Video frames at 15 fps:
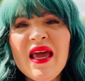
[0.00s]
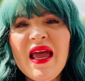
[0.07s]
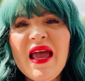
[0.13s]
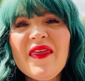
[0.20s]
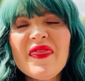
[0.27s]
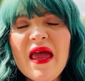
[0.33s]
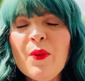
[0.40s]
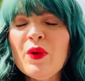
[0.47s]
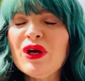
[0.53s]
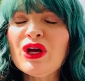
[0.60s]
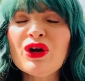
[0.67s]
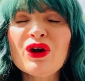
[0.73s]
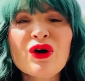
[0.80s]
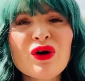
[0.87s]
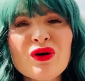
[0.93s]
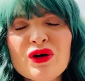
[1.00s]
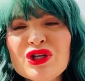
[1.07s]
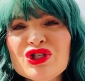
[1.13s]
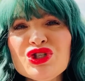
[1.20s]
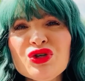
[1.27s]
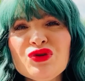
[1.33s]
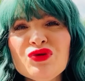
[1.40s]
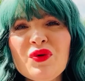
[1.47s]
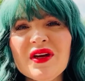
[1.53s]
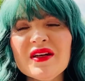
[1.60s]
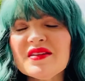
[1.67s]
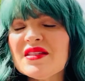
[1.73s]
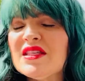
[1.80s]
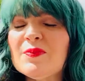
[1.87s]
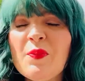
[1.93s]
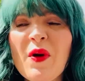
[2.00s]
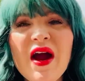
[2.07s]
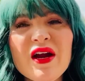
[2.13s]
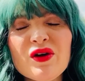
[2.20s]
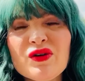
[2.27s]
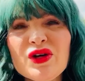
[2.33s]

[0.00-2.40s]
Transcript: and that would encourage you and inspire